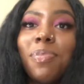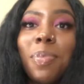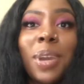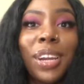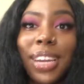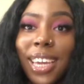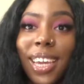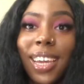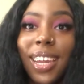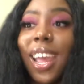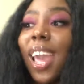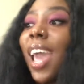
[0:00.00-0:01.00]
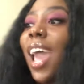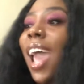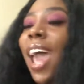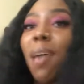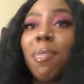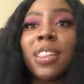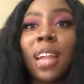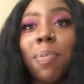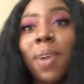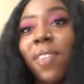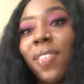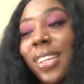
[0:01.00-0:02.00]
period. How much I
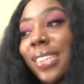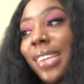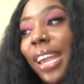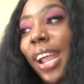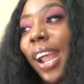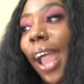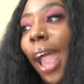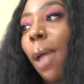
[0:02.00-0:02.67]
paid for this hair?